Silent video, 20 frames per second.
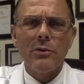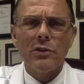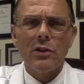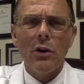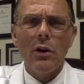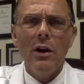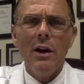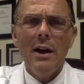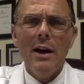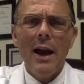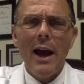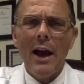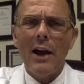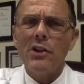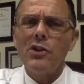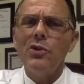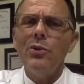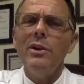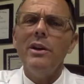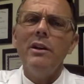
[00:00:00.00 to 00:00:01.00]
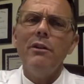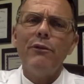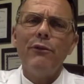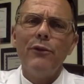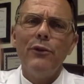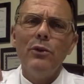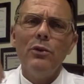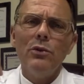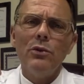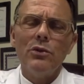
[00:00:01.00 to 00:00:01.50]
So as you eat
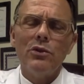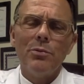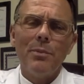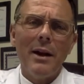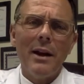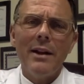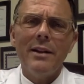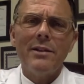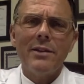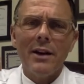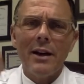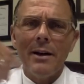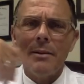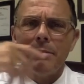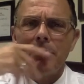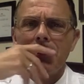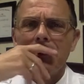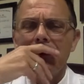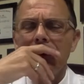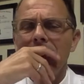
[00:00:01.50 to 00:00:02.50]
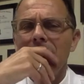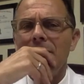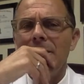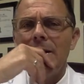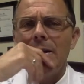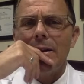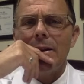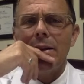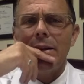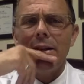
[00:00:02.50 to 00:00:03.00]
foods, many times
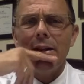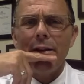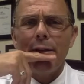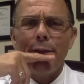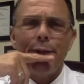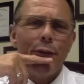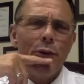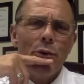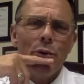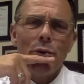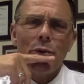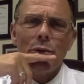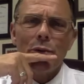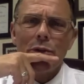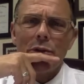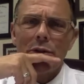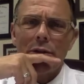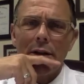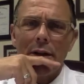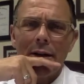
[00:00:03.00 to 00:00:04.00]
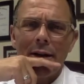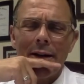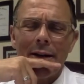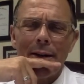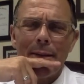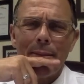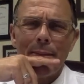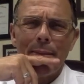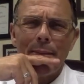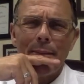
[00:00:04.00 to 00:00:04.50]
the foods
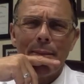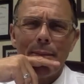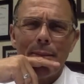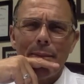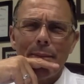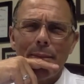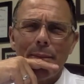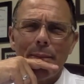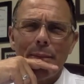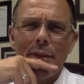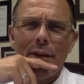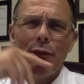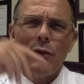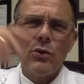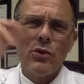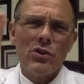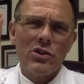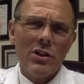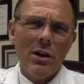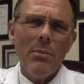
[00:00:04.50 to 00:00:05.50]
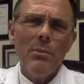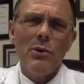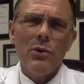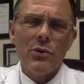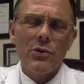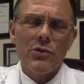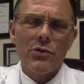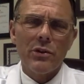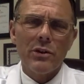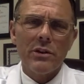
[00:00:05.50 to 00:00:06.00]
give you some
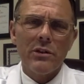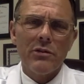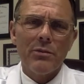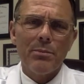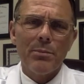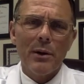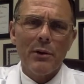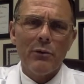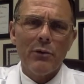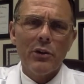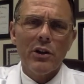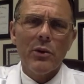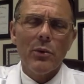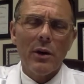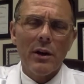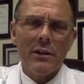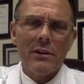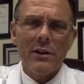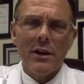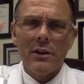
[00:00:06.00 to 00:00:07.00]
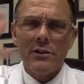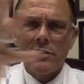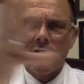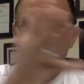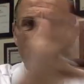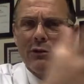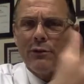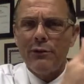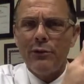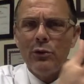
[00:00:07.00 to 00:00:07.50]
nutrients, but really what it does
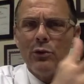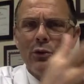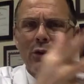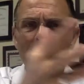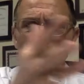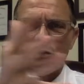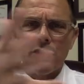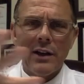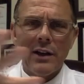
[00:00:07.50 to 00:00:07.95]
is the food goes